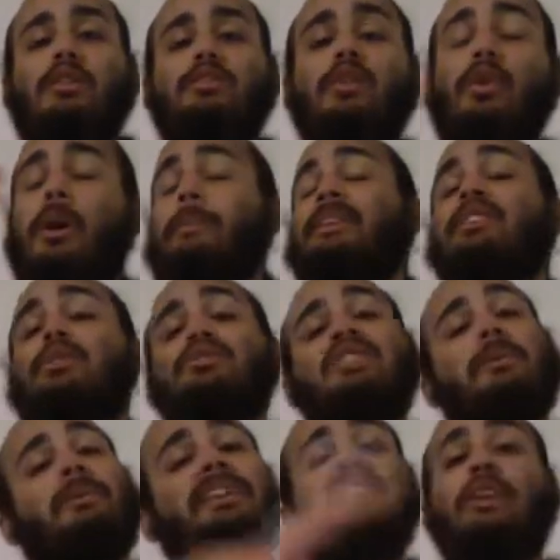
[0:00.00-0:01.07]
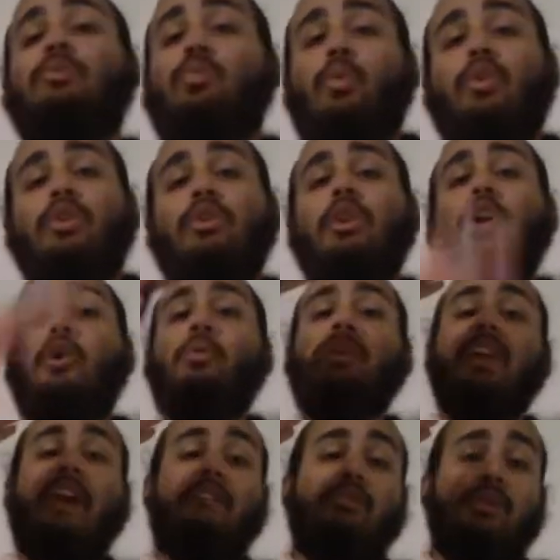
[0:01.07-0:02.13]
Don't say we didn't warn you. We
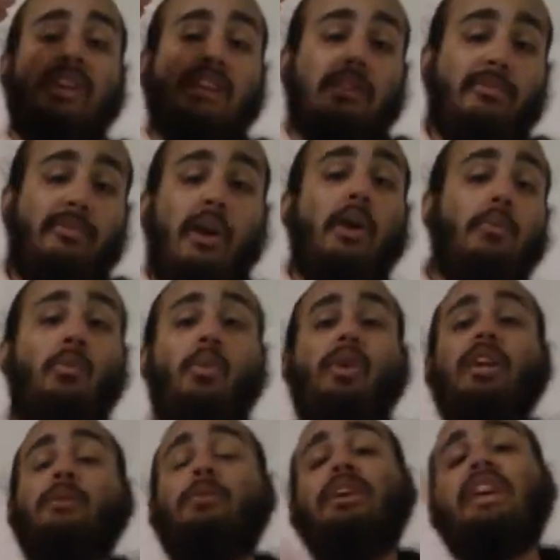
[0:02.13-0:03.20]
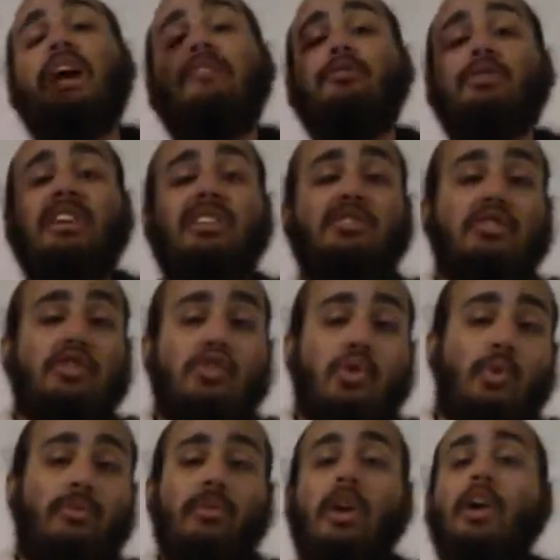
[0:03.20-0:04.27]
gave you niggas fair warning. We gave you niggas the
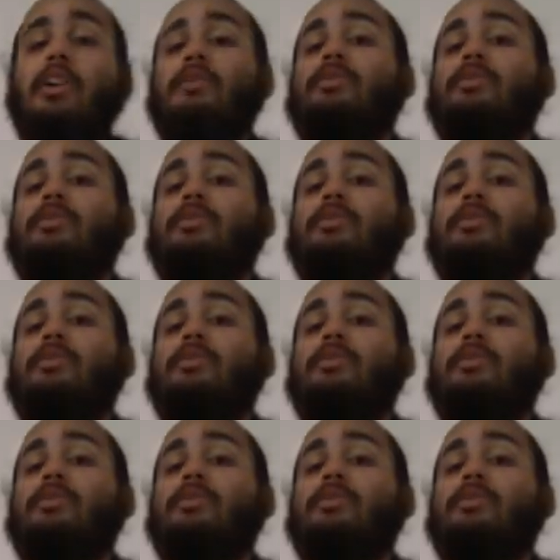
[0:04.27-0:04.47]
truth.